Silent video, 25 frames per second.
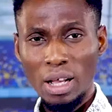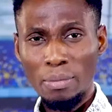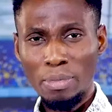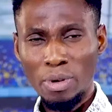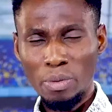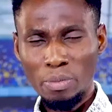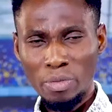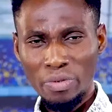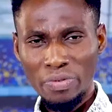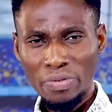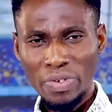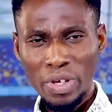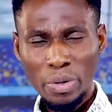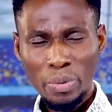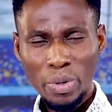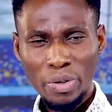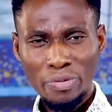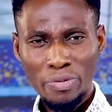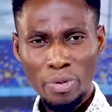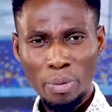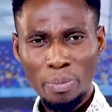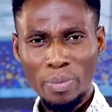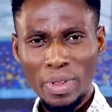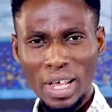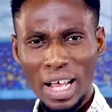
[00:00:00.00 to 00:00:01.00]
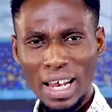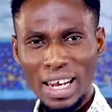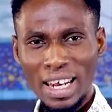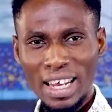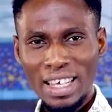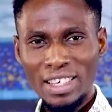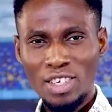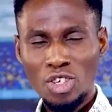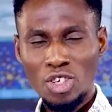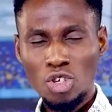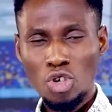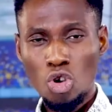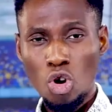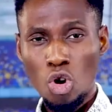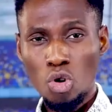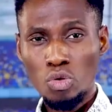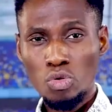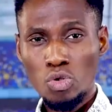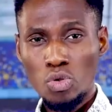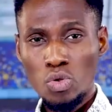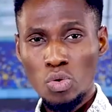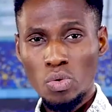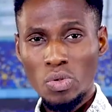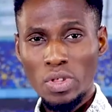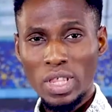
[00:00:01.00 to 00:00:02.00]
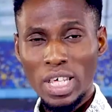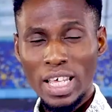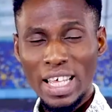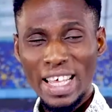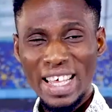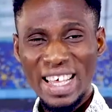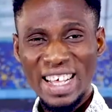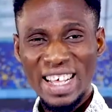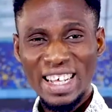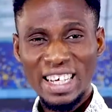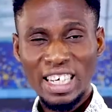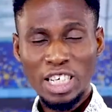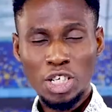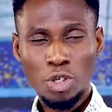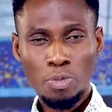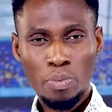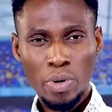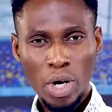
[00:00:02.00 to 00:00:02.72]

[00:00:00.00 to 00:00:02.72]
But moving away from that, let's go to the English